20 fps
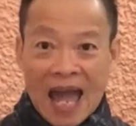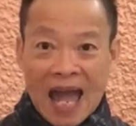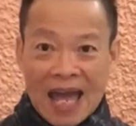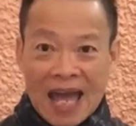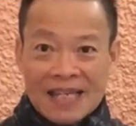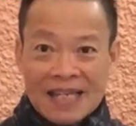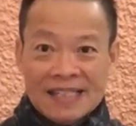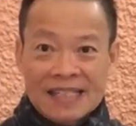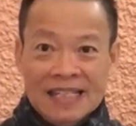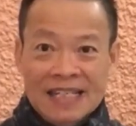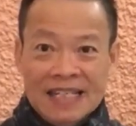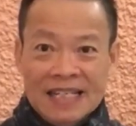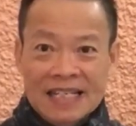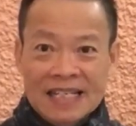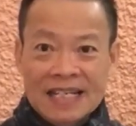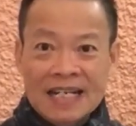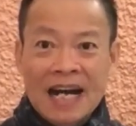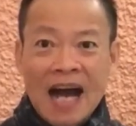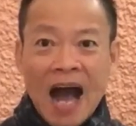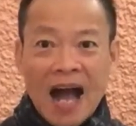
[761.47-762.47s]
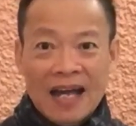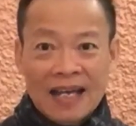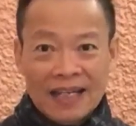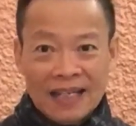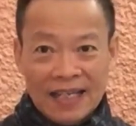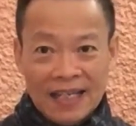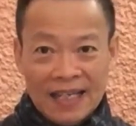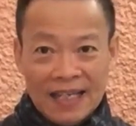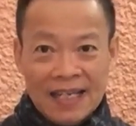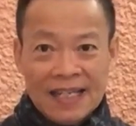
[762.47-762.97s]
As needle
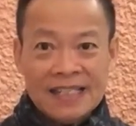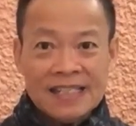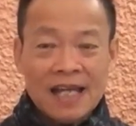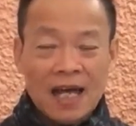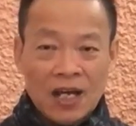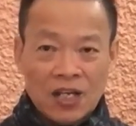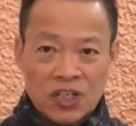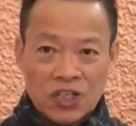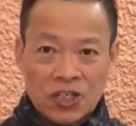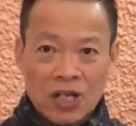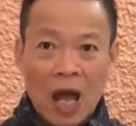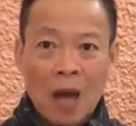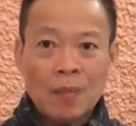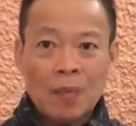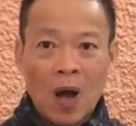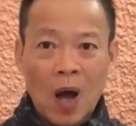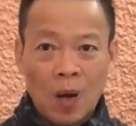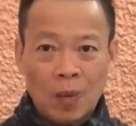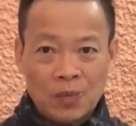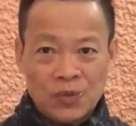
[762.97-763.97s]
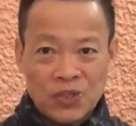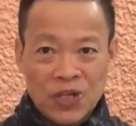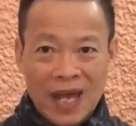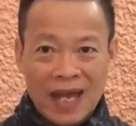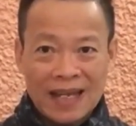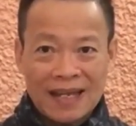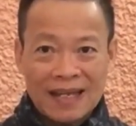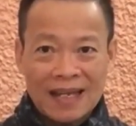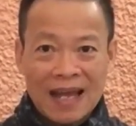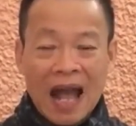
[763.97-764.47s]
is a sharp
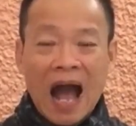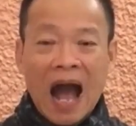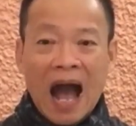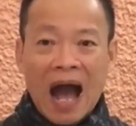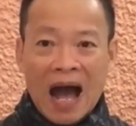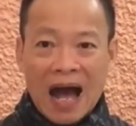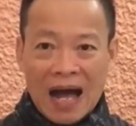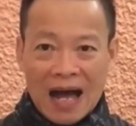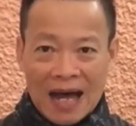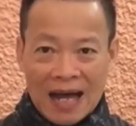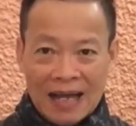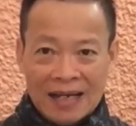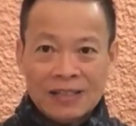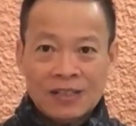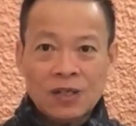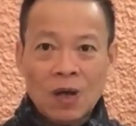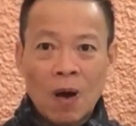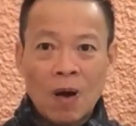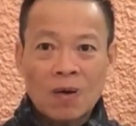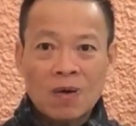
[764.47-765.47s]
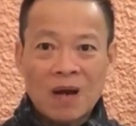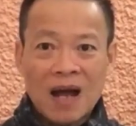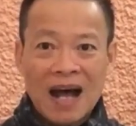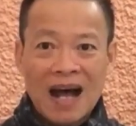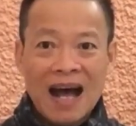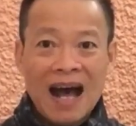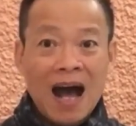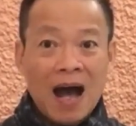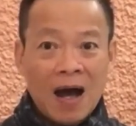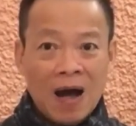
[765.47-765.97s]
object,
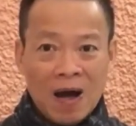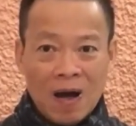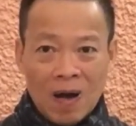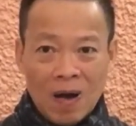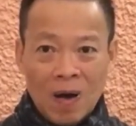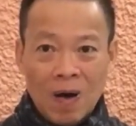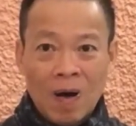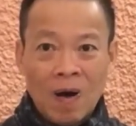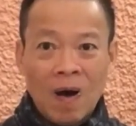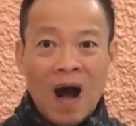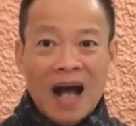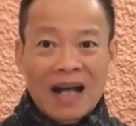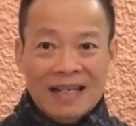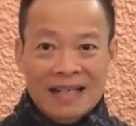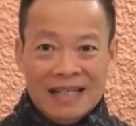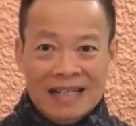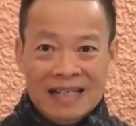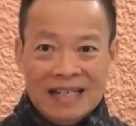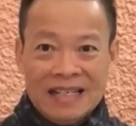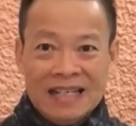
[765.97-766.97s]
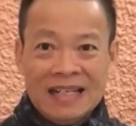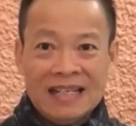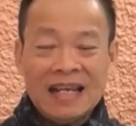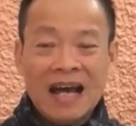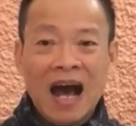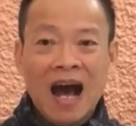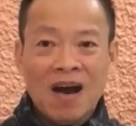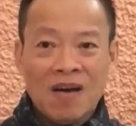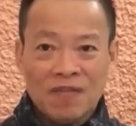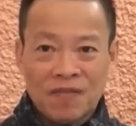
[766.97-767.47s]
Ixora or
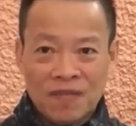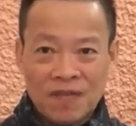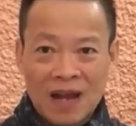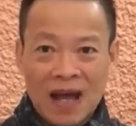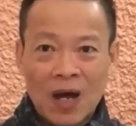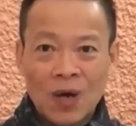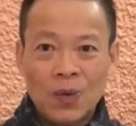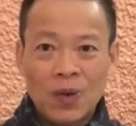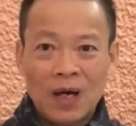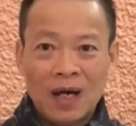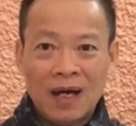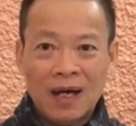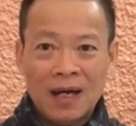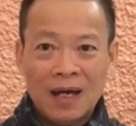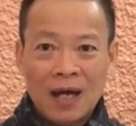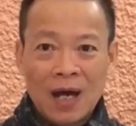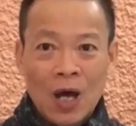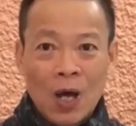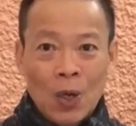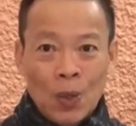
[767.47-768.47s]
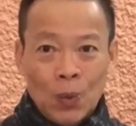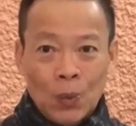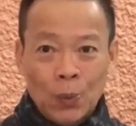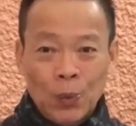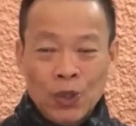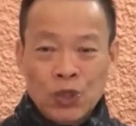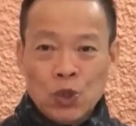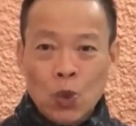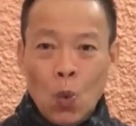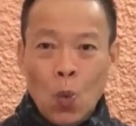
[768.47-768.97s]
needle flower
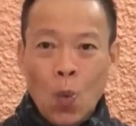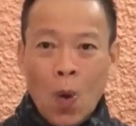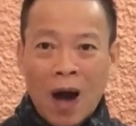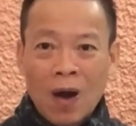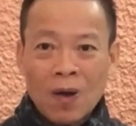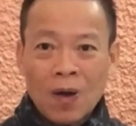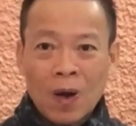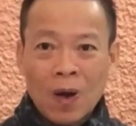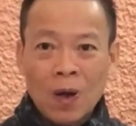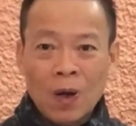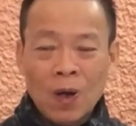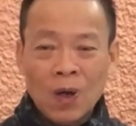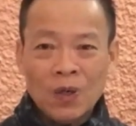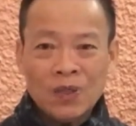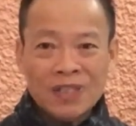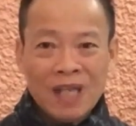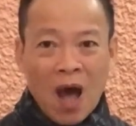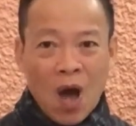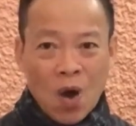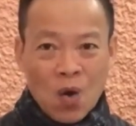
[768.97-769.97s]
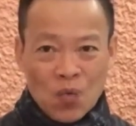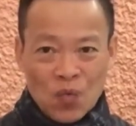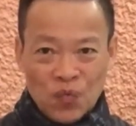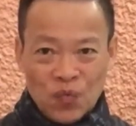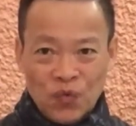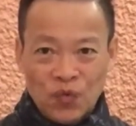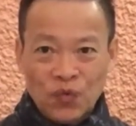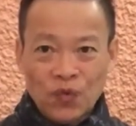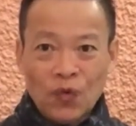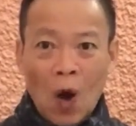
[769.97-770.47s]
which while closed
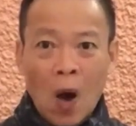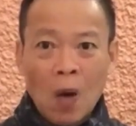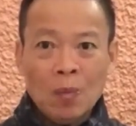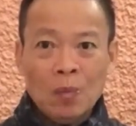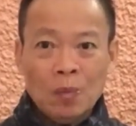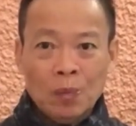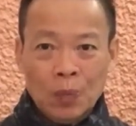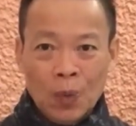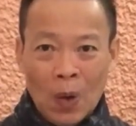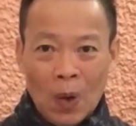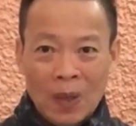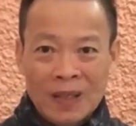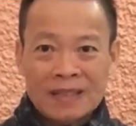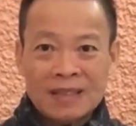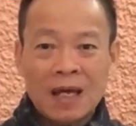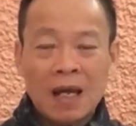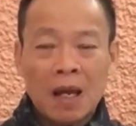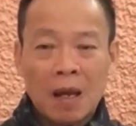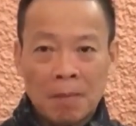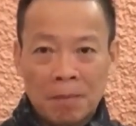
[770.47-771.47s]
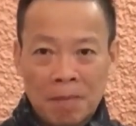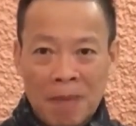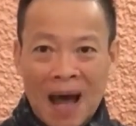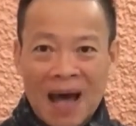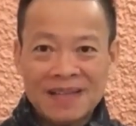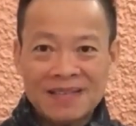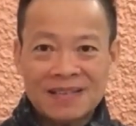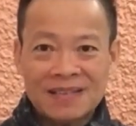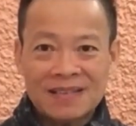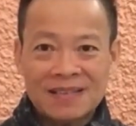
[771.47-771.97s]
form pointed
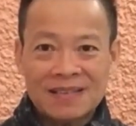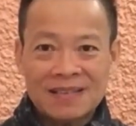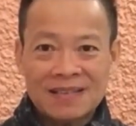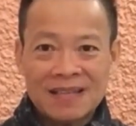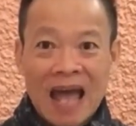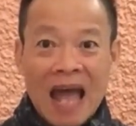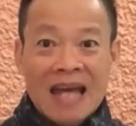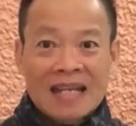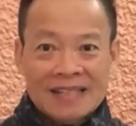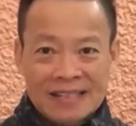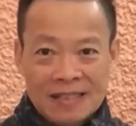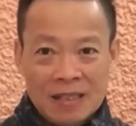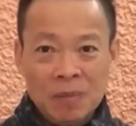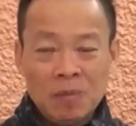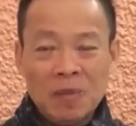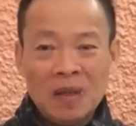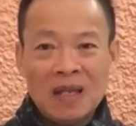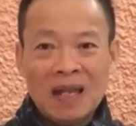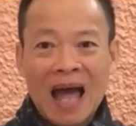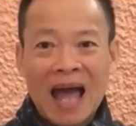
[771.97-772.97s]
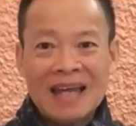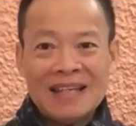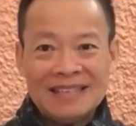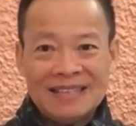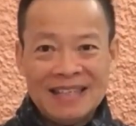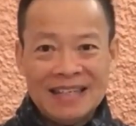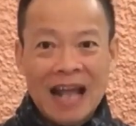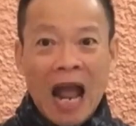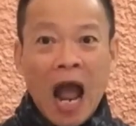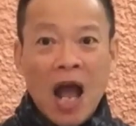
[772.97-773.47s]
buds
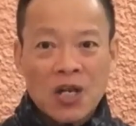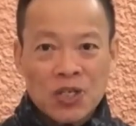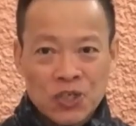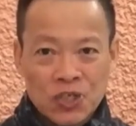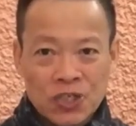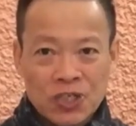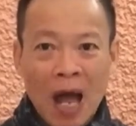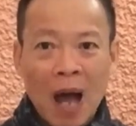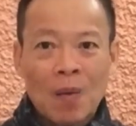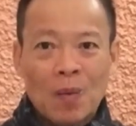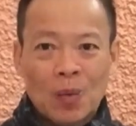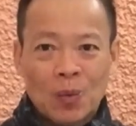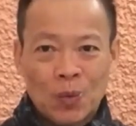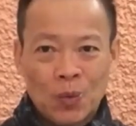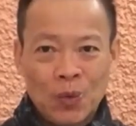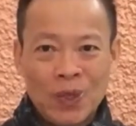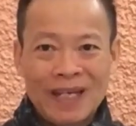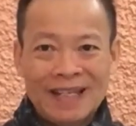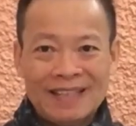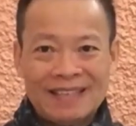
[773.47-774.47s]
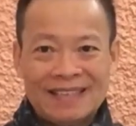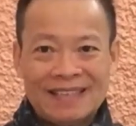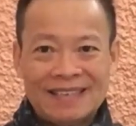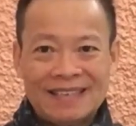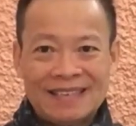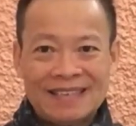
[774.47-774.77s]
symbolizing sharp wicks.